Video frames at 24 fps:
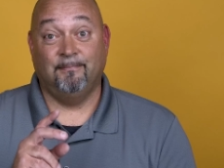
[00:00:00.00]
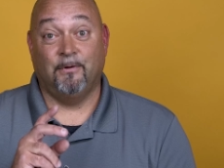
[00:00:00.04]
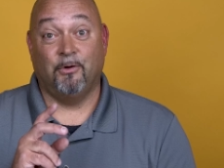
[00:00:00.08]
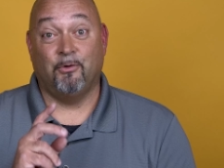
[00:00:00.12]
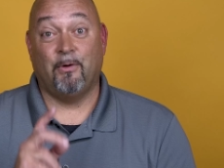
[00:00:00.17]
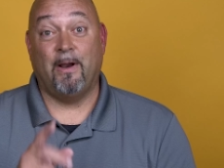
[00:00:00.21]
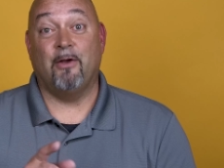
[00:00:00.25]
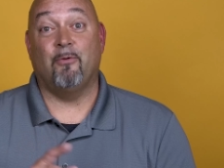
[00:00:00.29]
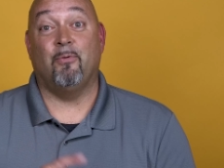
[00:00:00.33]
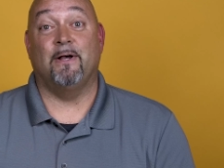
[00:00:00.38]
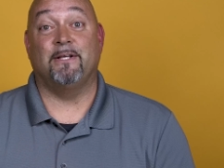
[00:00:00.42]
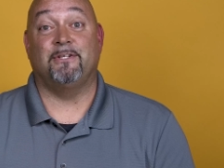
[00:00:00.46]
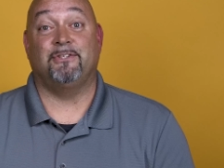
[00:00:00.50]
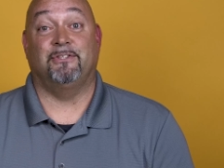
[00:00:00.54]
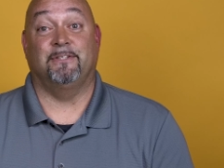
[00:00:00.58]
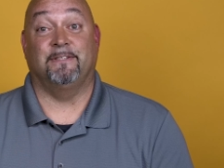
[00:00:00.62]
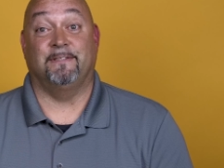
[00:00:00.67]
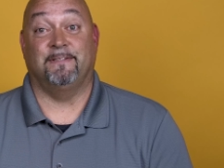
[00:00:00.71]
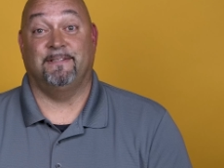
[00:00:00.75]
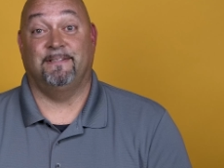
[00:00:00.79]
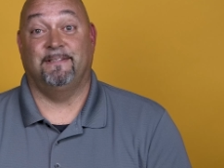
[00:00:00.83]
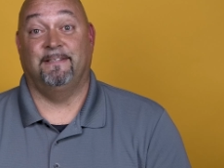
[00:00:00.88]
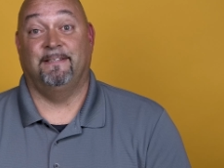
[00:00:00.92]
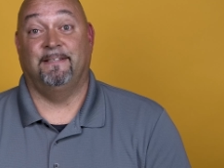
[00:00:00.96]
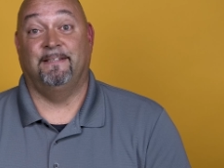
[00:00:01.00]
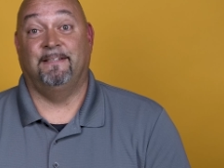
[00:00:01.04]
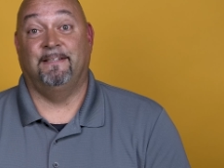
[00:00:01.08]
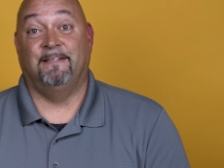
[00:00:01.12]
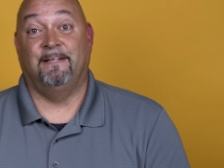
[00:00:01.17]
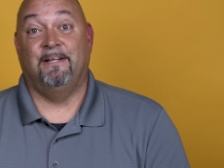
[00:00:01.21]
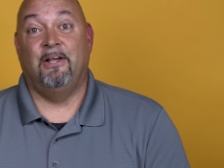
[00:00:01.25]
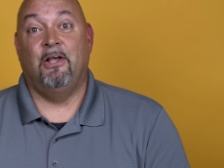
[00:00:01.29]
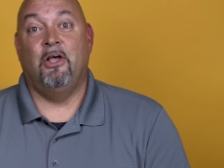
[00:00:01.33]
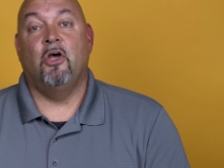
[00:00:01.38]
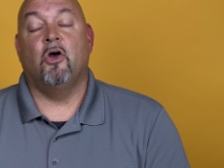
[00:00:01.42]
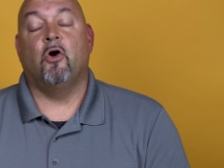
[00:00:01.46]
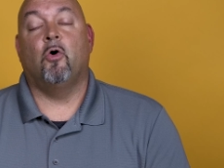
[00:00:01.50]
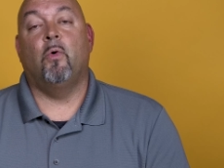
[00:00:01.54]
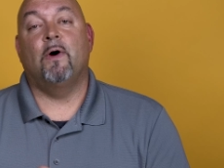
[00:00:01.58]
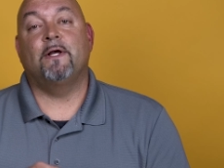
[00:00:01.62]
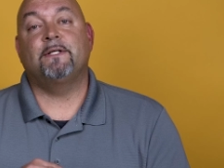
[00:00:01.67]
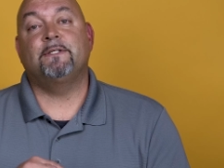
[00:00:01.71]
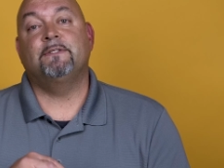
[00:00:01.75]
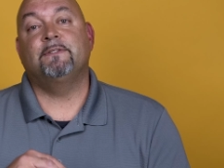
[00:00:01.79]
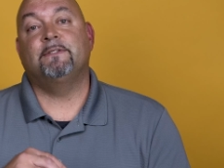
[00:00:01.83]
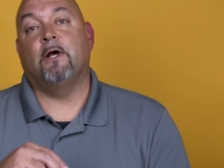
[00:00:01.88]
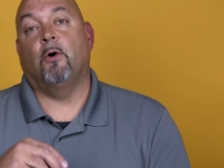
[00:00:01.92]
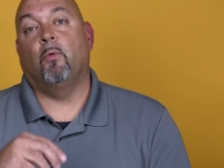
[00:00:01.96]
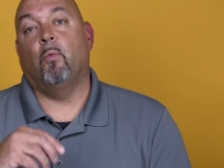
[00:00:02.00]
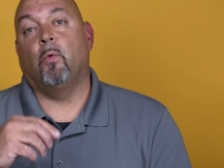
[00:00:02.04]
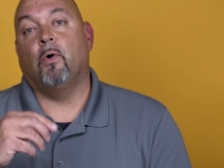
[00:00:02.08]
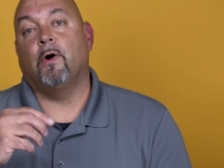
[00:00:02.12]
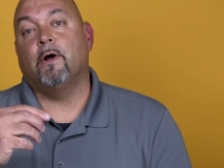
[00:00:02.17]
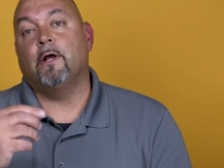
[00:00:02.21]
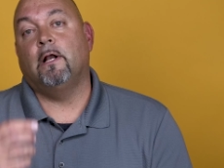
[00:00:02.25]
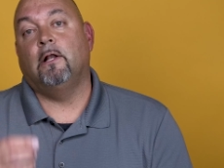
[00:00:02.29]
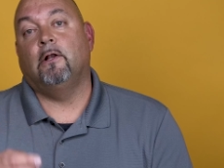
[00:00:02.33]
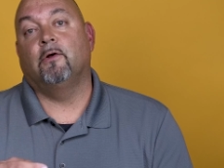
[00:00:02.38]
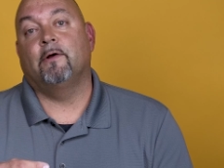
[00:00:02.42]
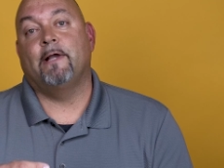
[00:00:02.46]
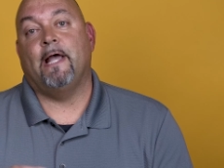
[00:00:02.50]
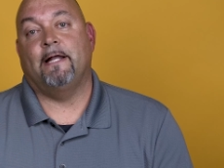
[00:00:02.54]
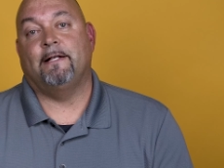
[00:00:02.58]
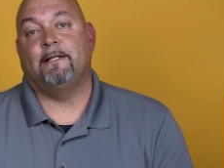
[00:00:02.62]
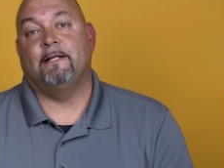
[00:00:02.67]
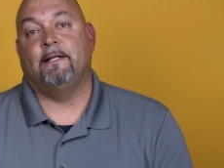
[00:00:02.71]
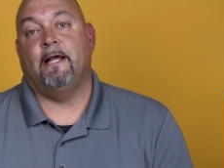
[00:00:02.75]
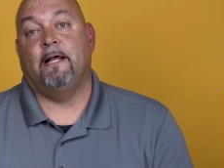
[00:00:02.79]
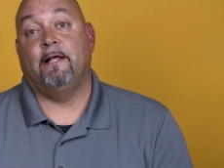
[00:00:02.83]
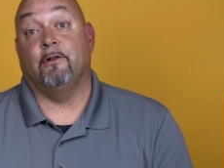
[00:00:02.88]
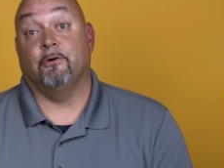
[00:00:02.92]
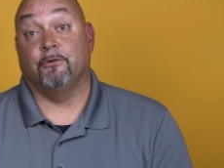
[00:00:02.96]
Great questions. Questions that we're going to look at today.